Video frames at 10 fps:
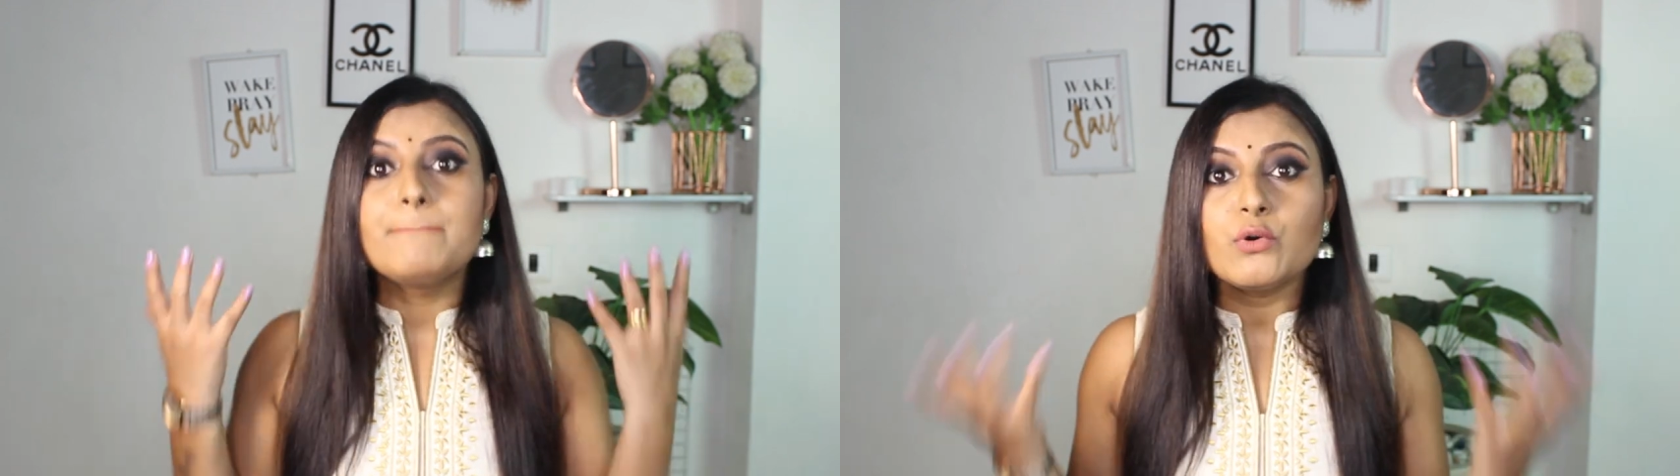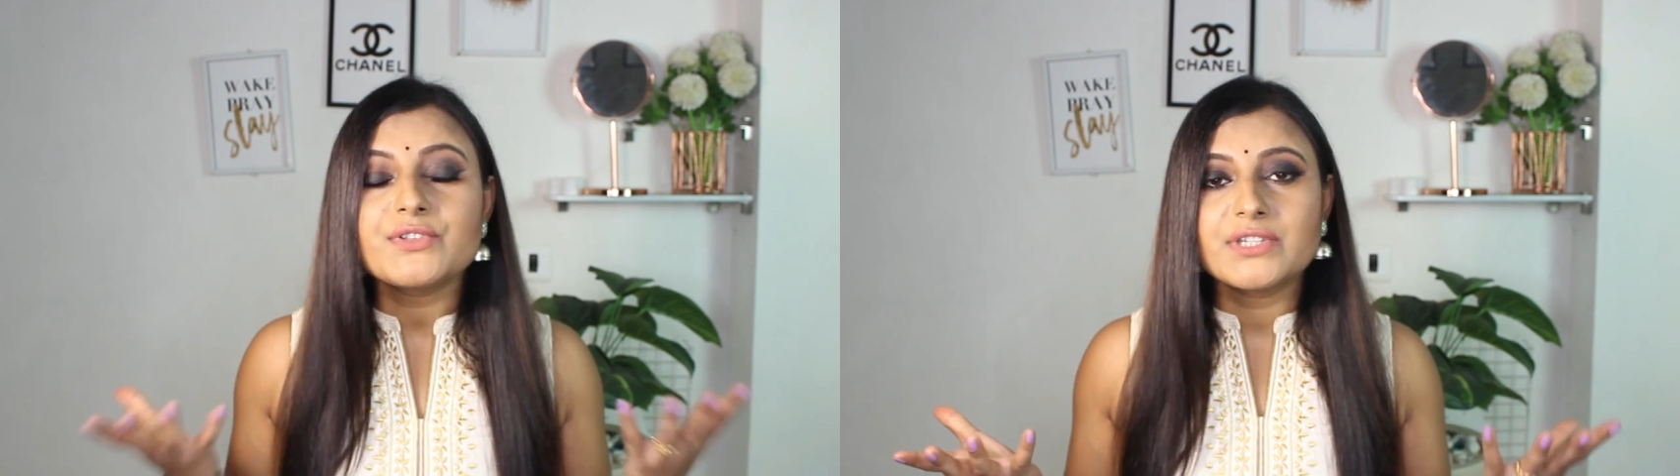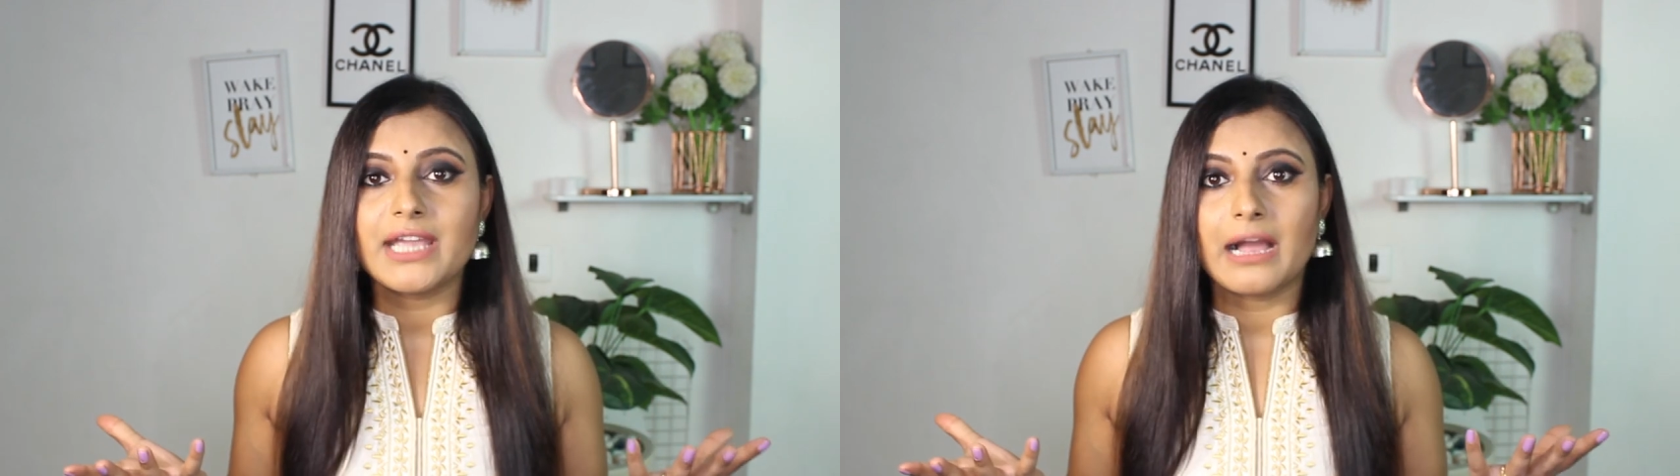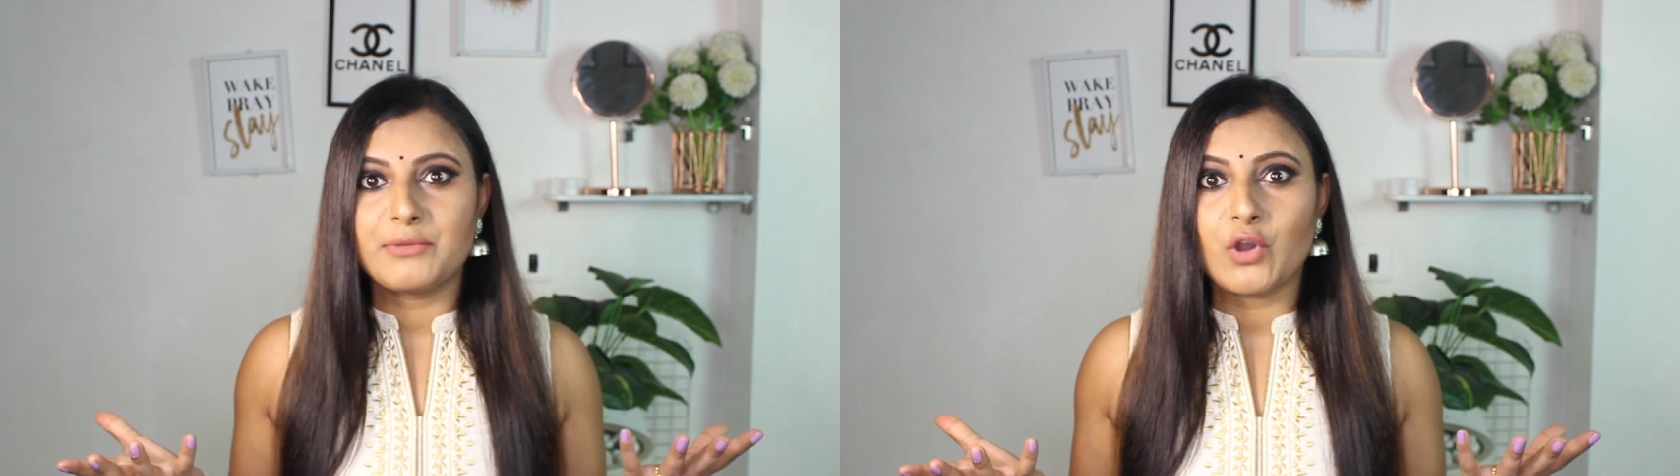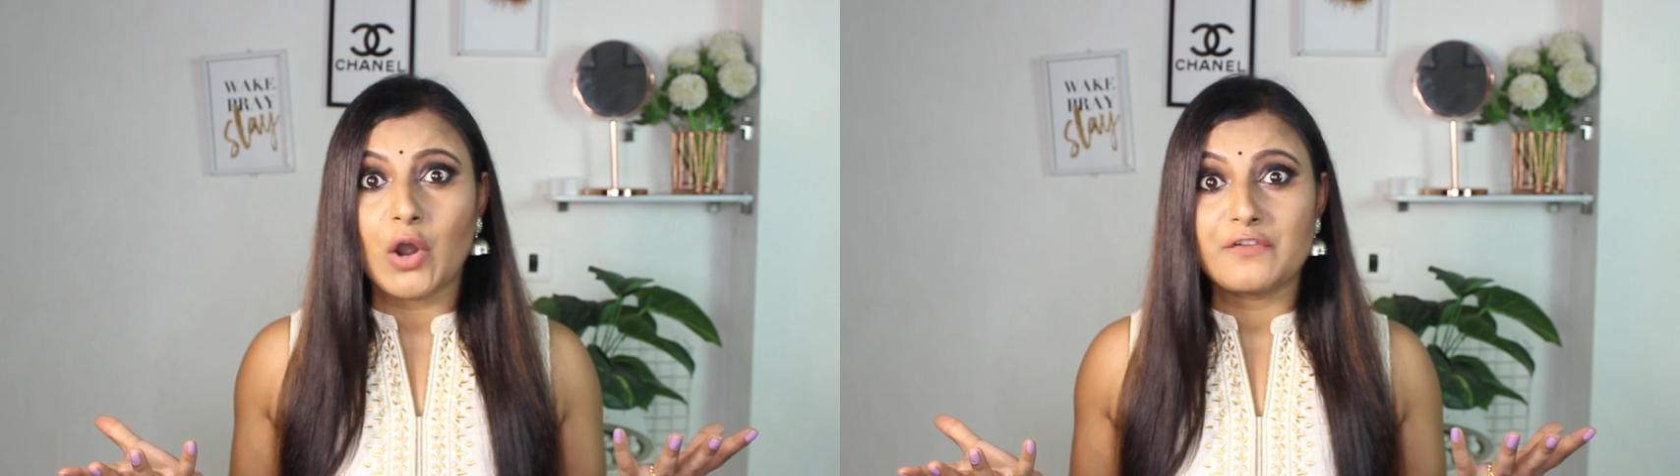boosting
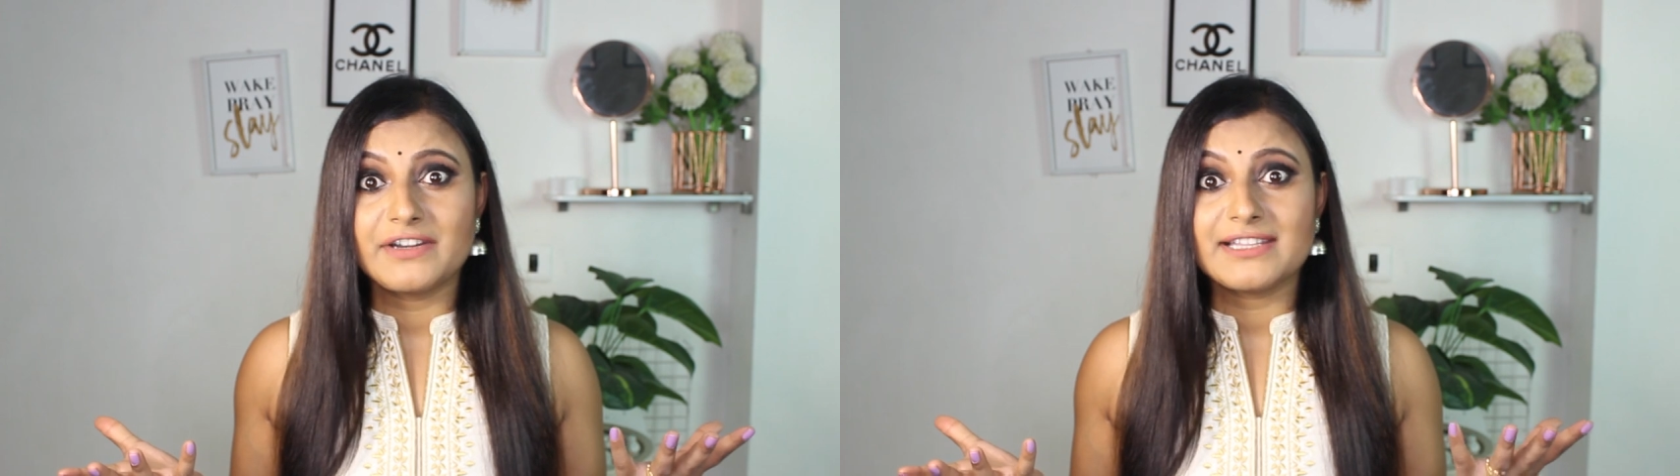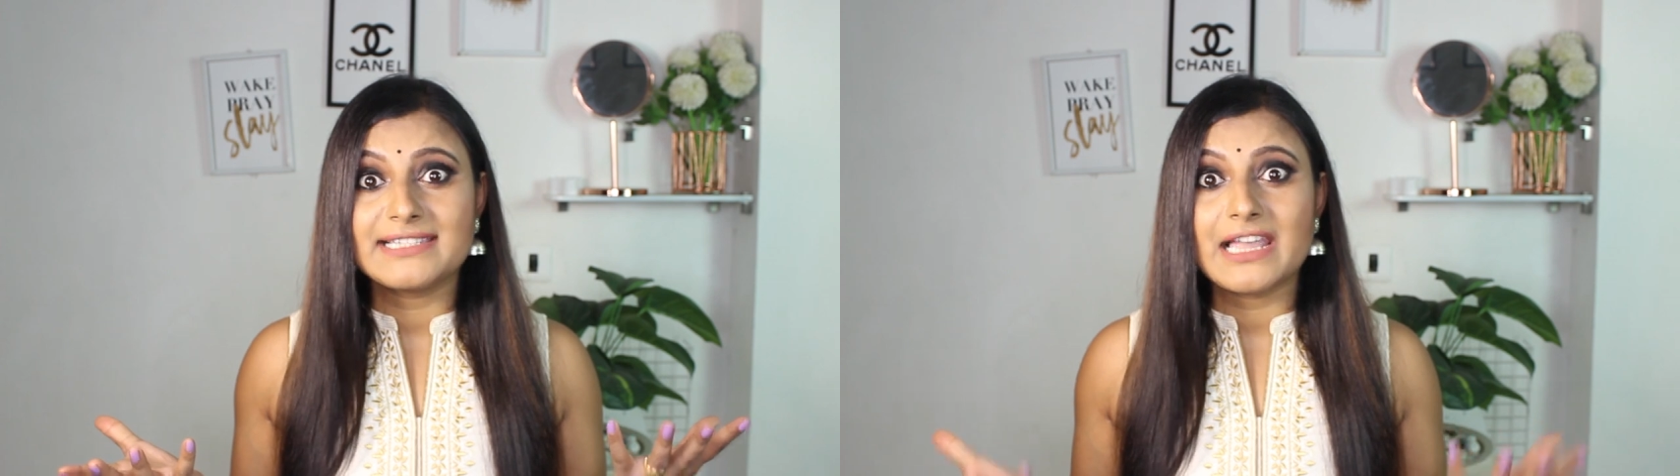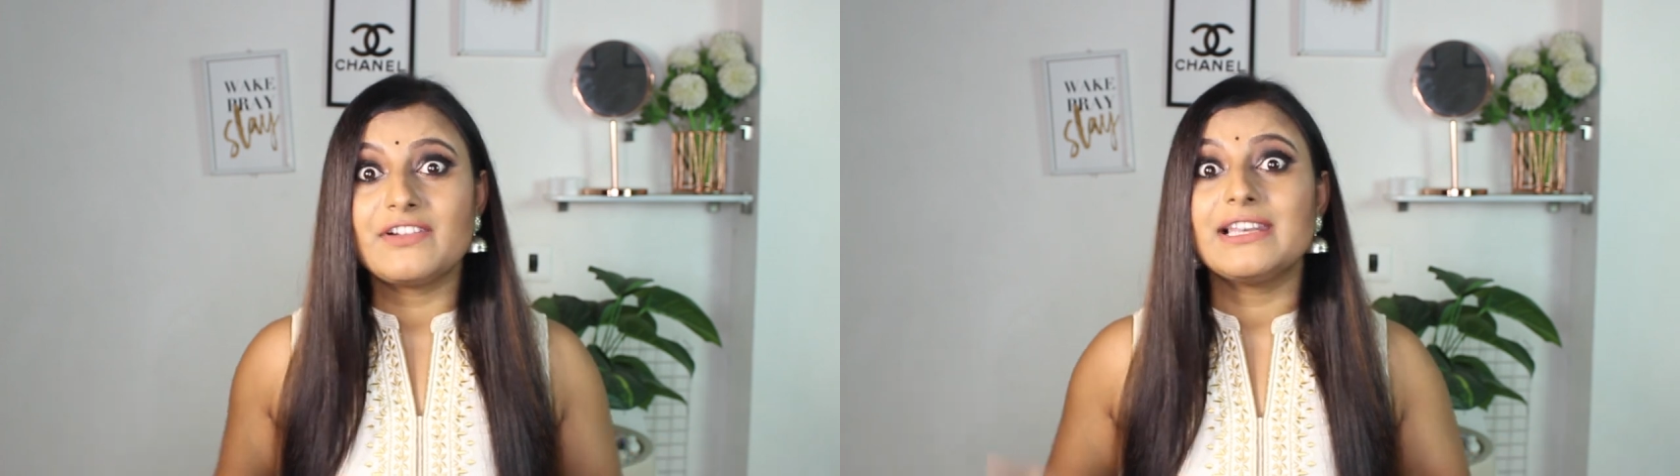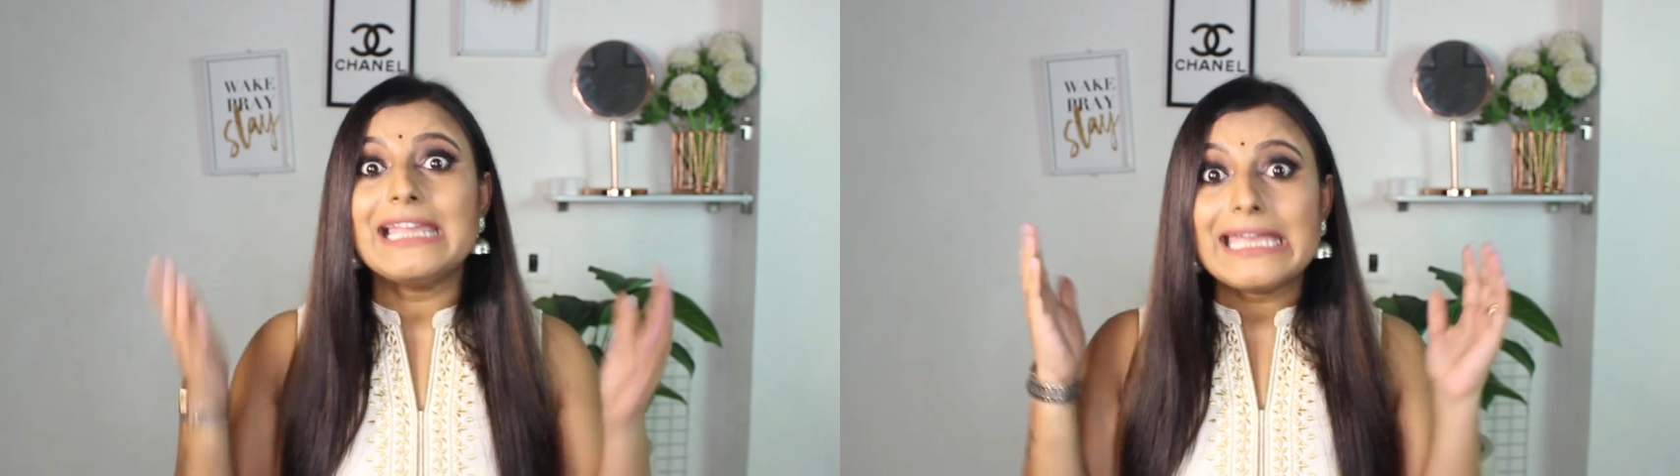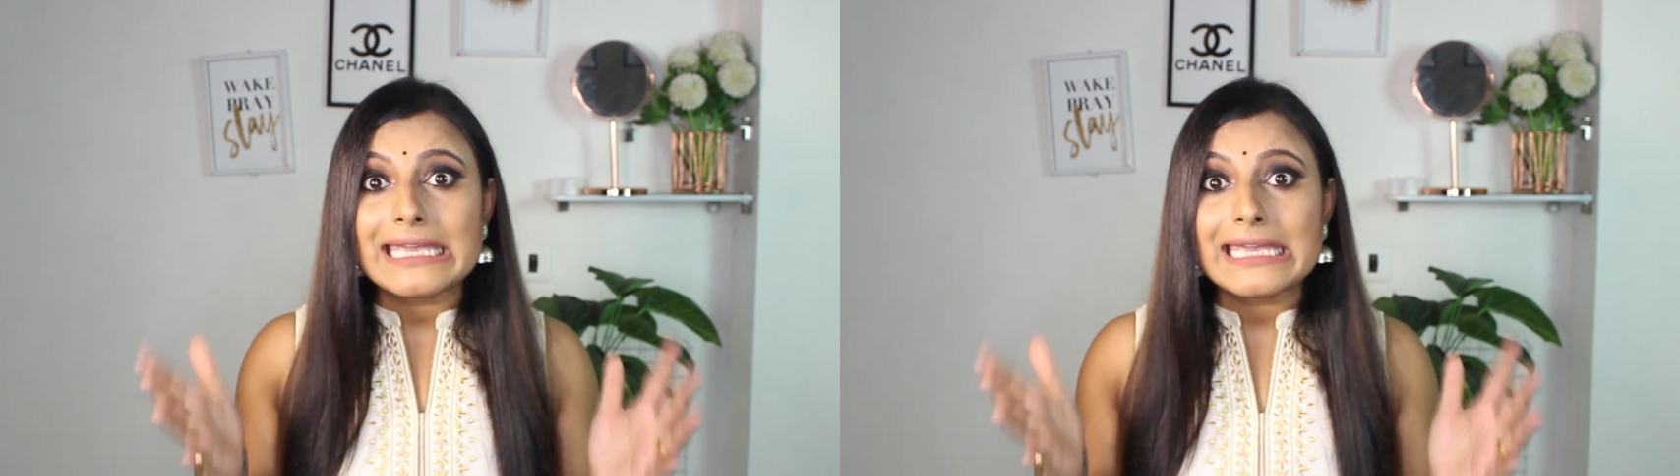up your confidence level,